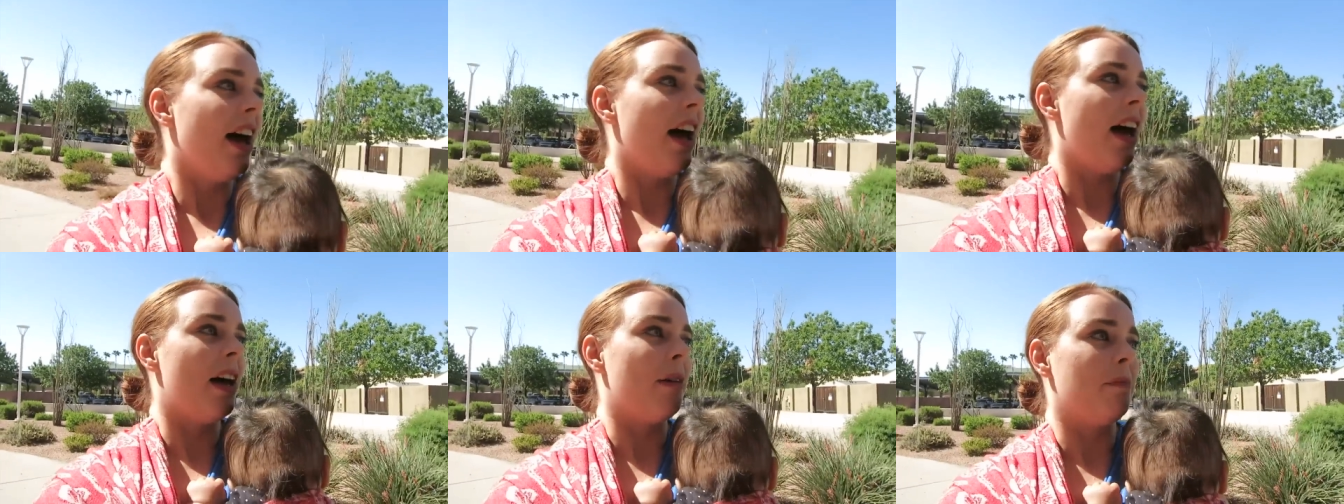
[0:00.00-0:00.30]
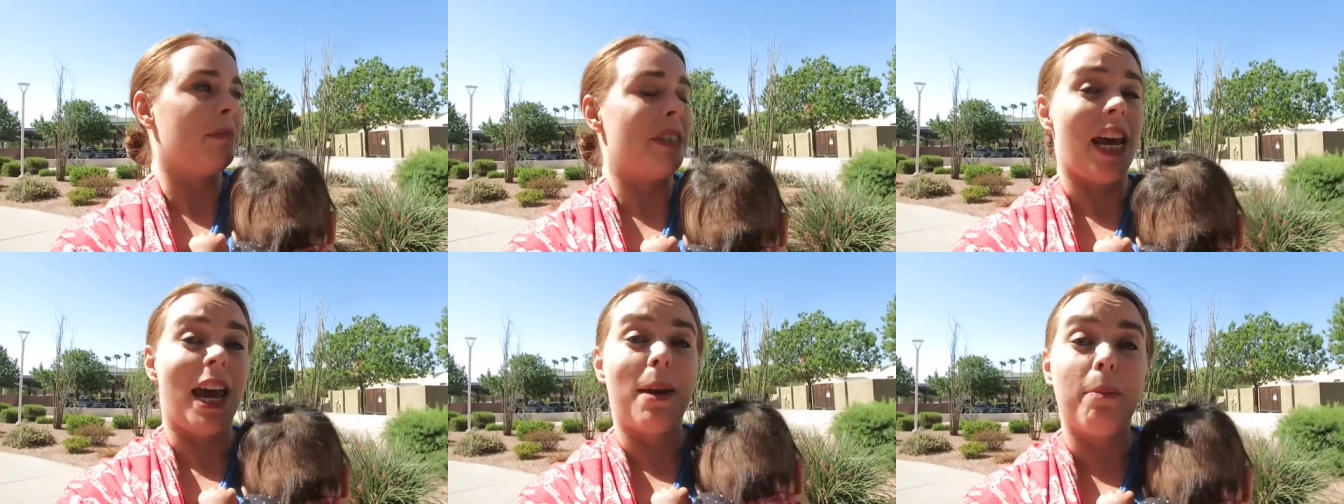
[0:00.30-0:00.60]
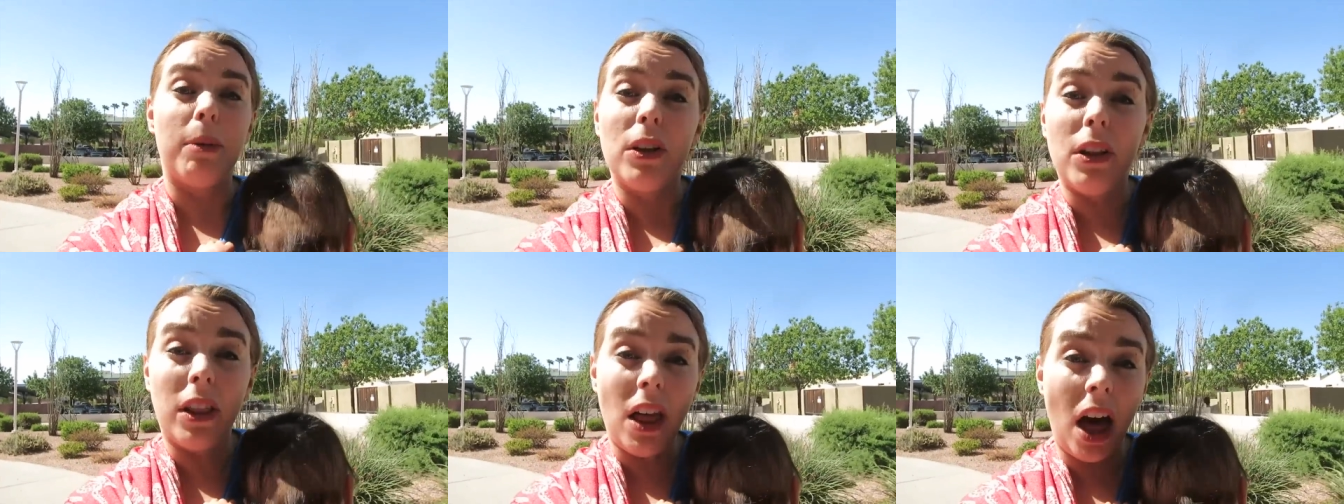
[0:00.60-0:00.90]
um,
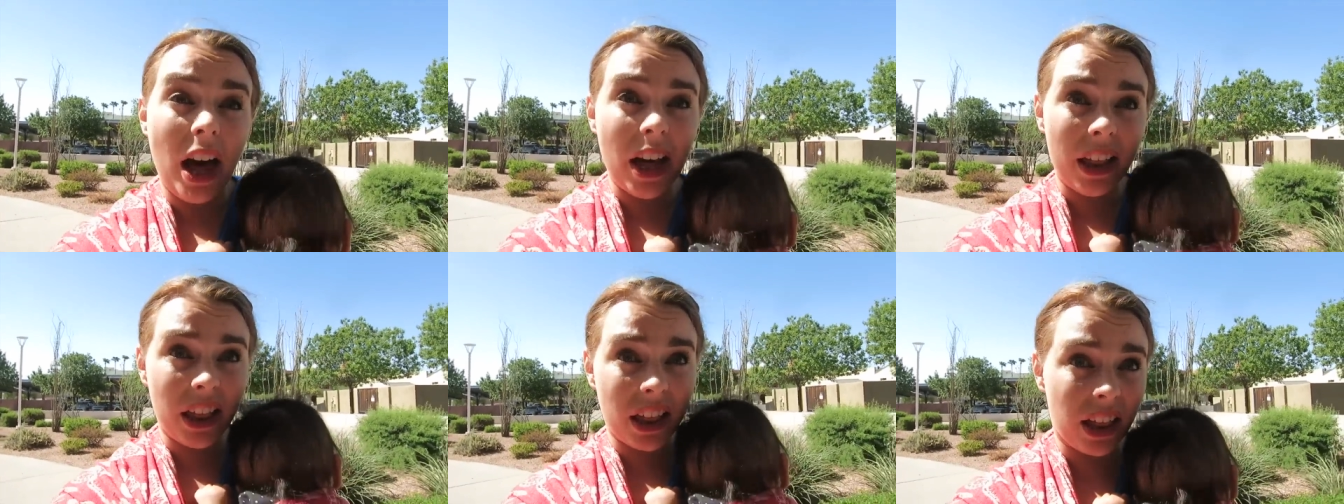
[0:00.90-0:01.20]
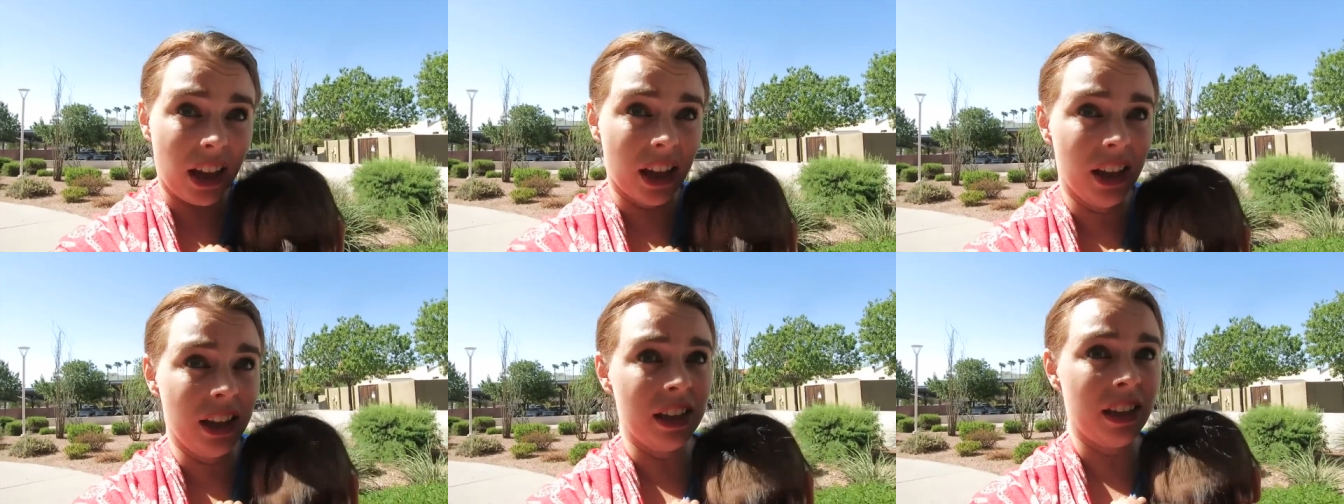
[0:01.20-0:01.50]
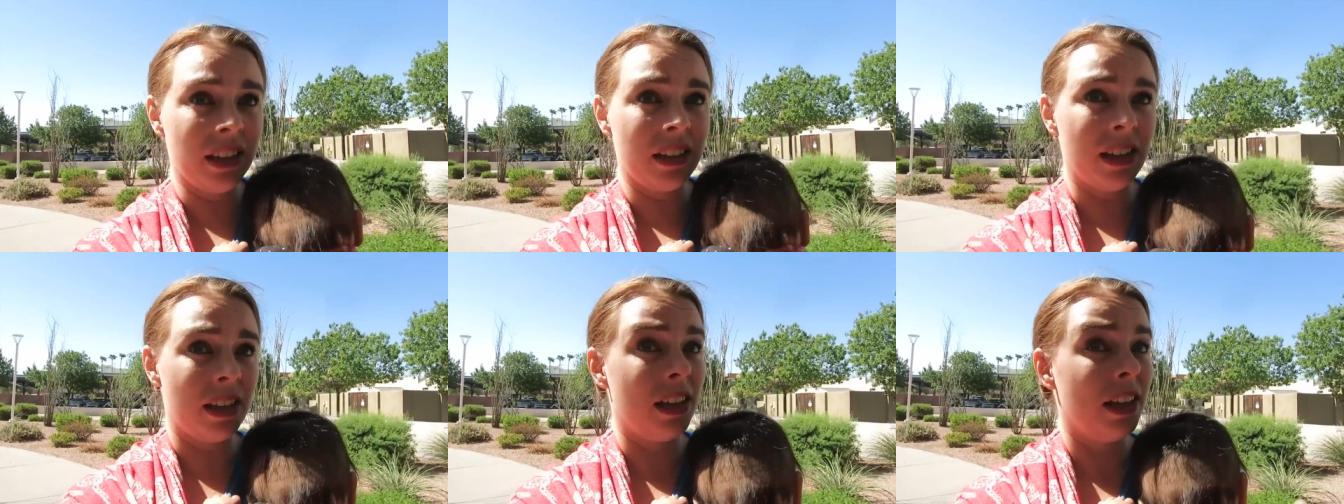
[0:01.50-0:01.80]

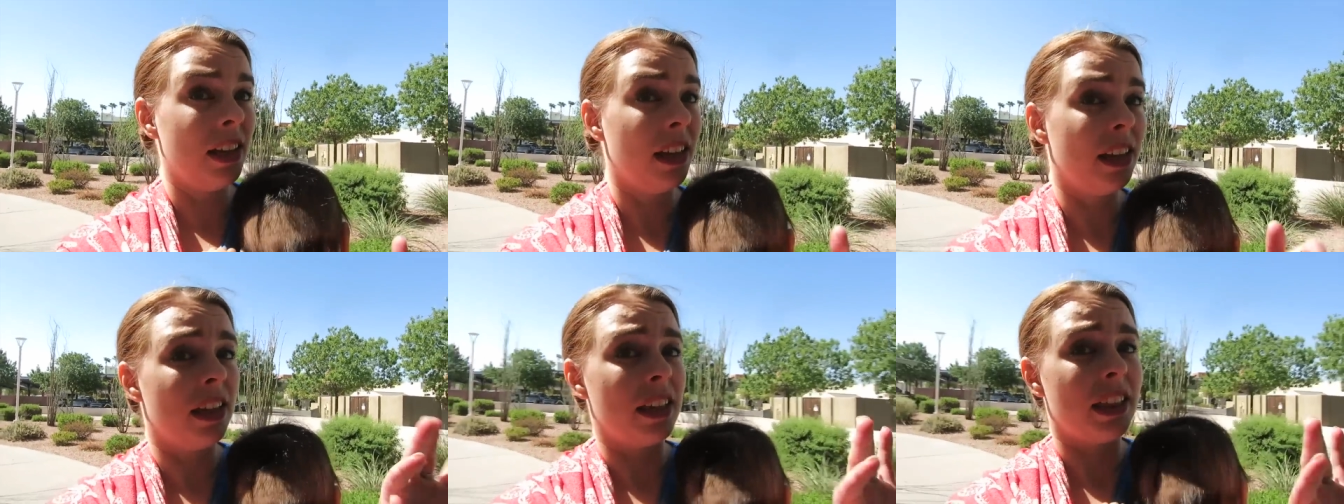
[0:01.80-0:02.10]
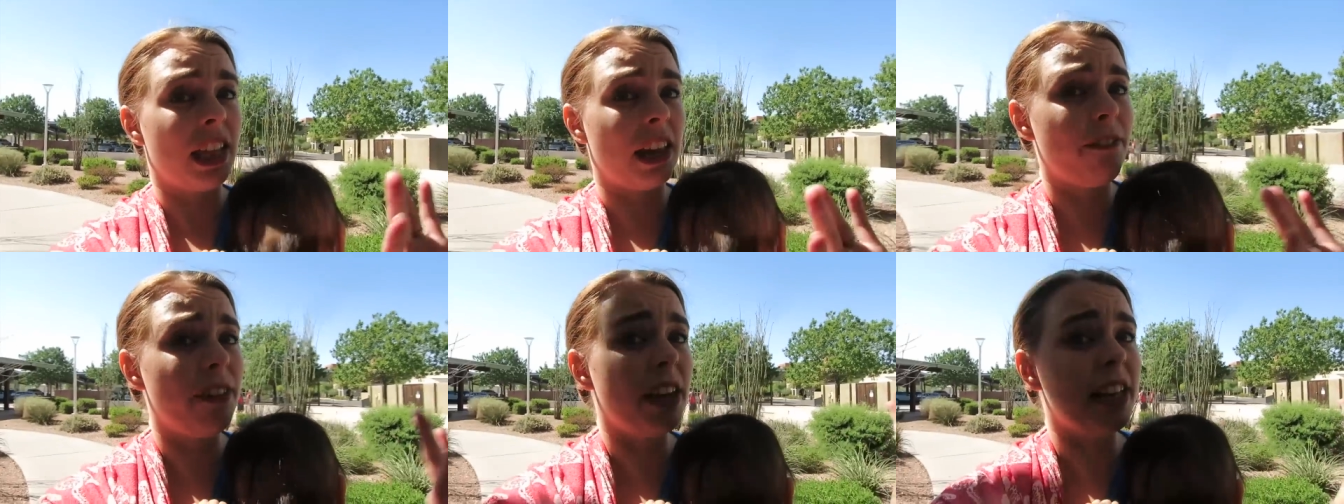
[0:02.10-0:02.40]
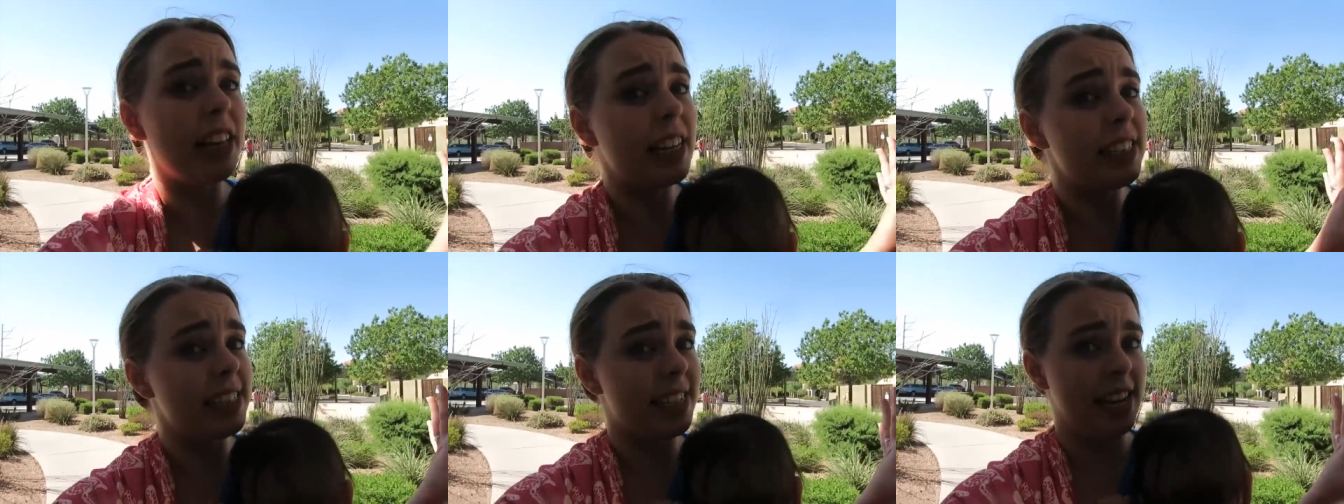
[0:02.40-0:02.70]
tablecloth, they
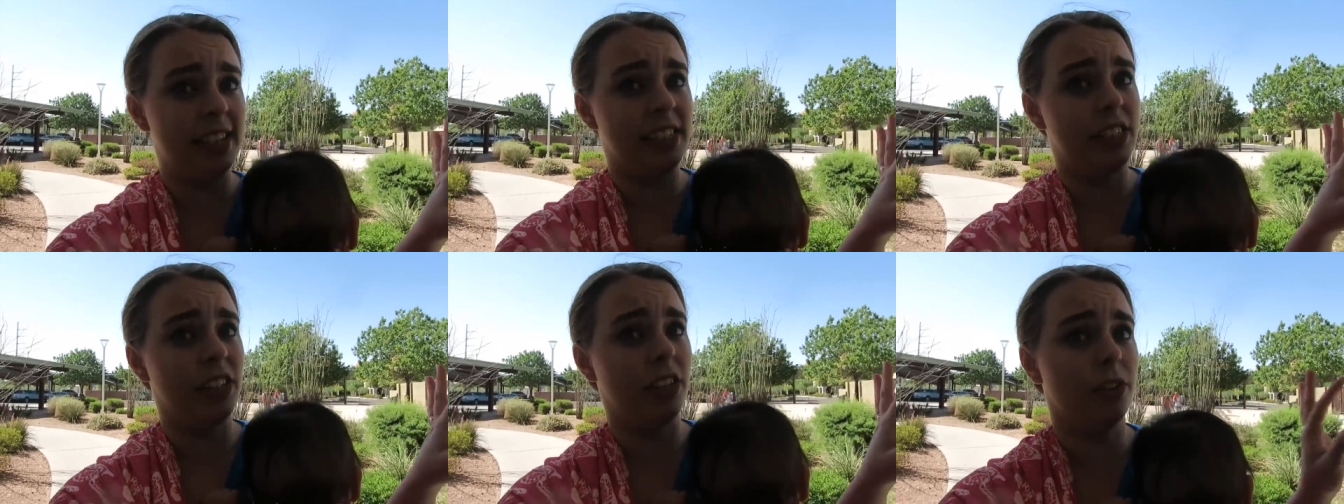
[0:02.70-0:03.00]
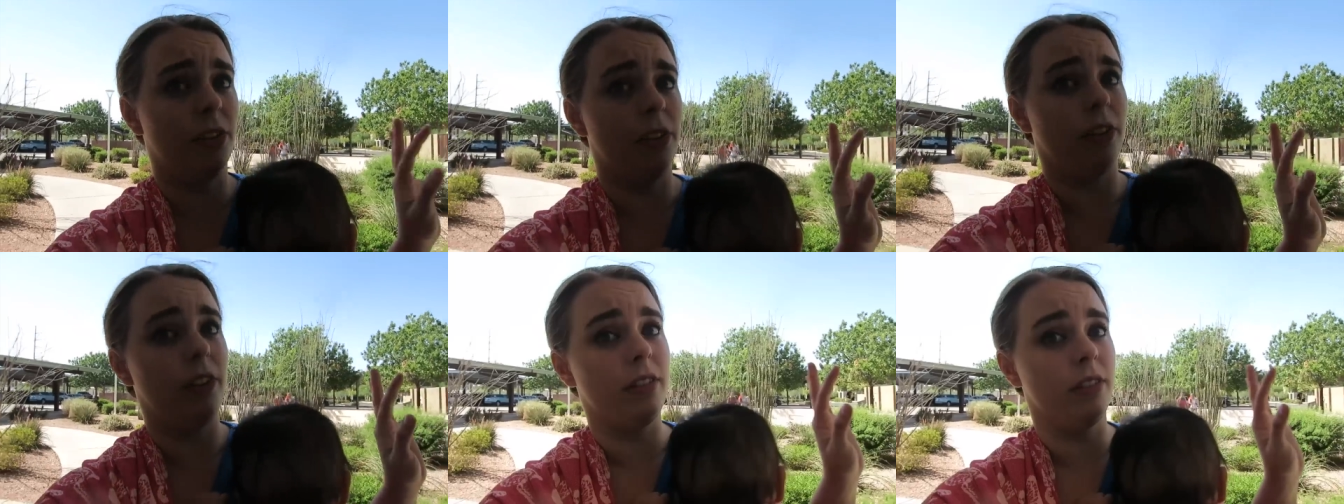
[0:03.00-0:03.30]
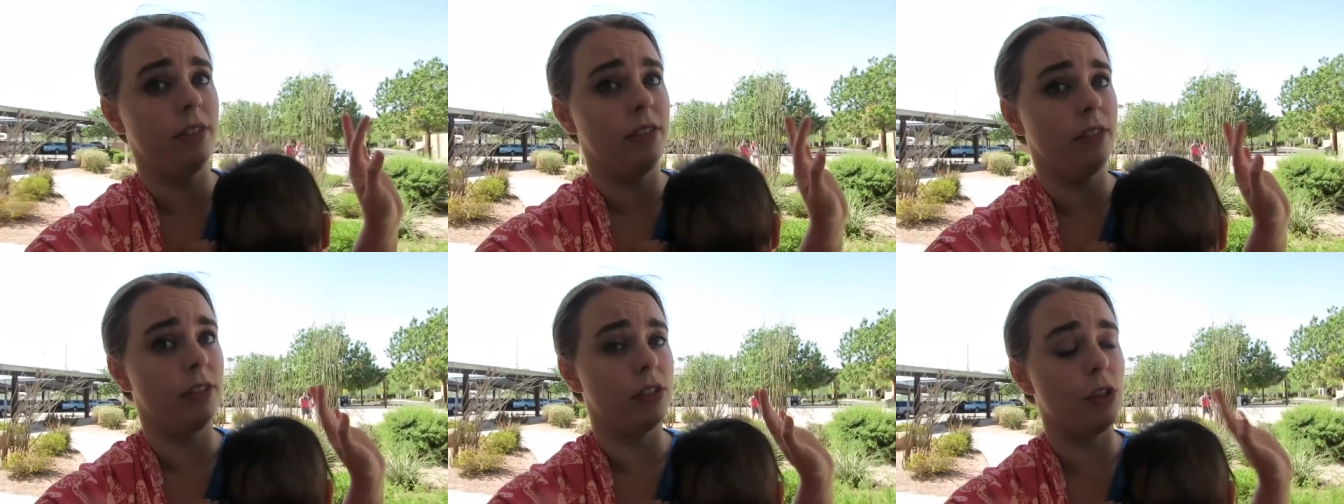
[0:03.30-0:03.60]
feel identical
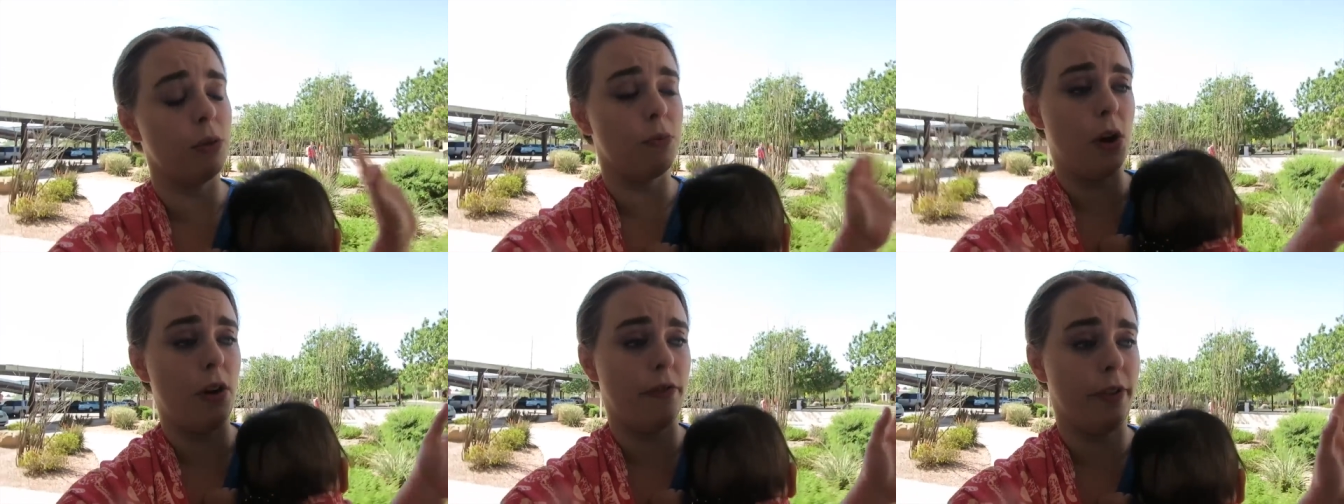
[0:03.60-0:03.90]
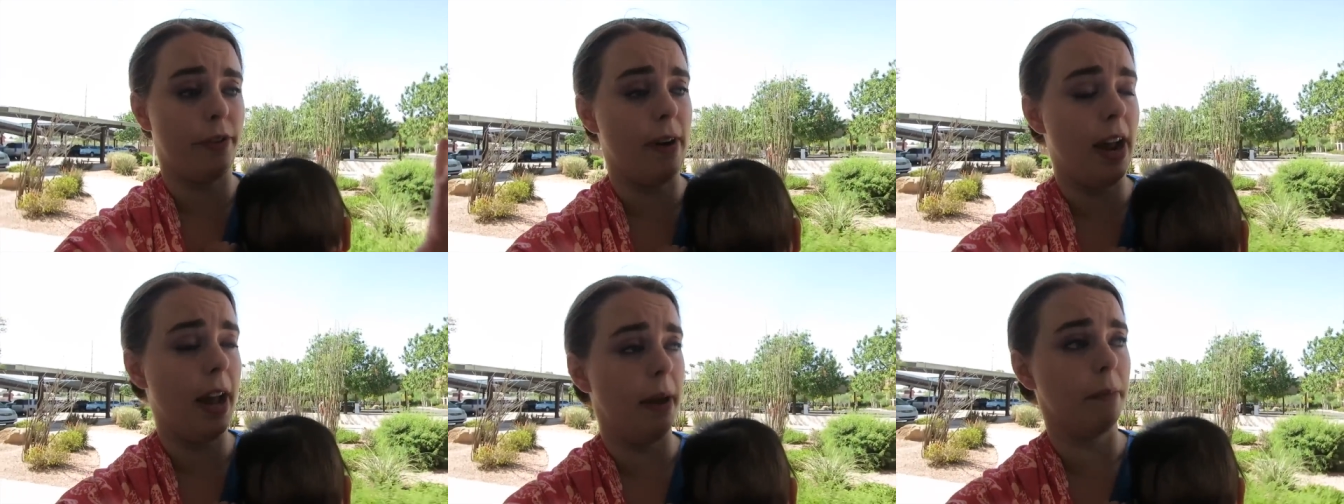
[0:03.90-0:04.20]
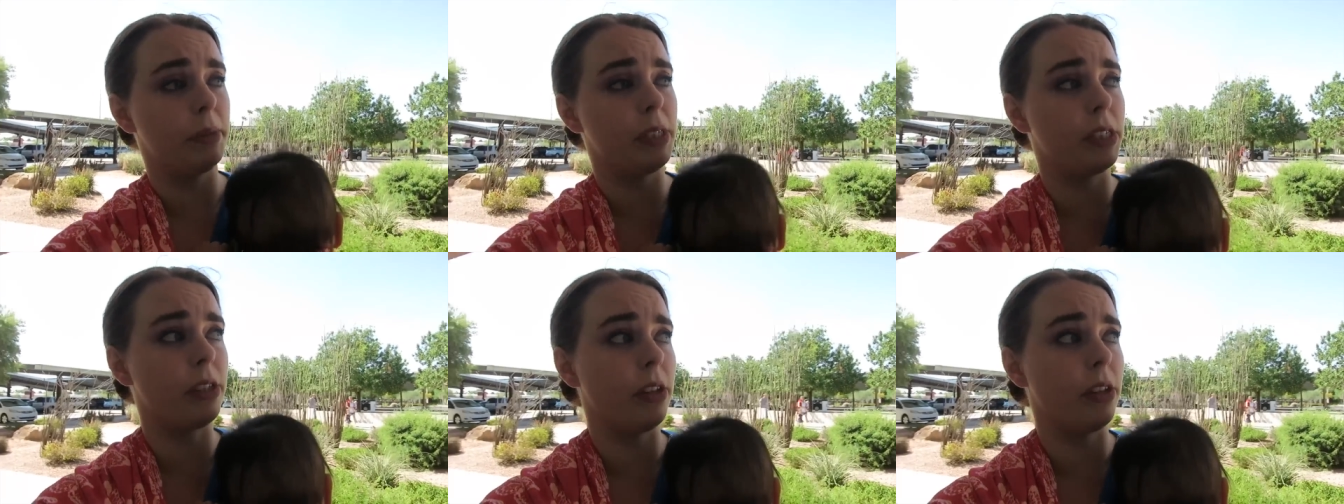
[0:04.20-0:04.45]
to woven wraps.